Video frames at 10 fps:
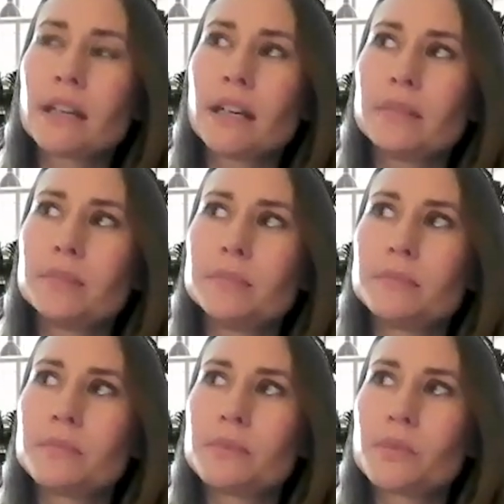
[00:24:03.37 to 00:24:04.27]

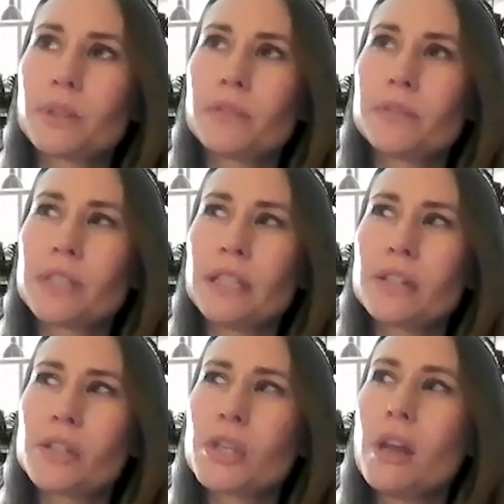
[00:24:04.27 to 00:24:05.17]
um,
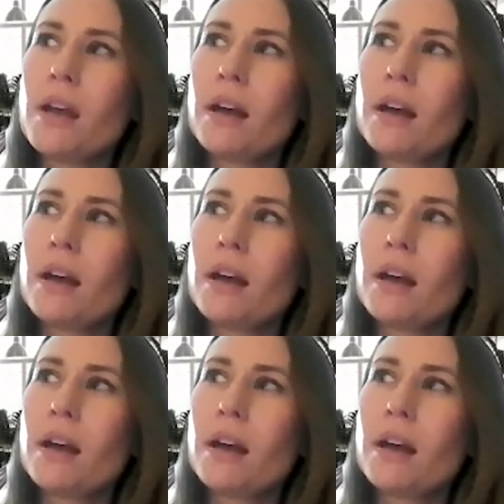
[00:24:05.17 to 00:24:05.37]
2015-ish.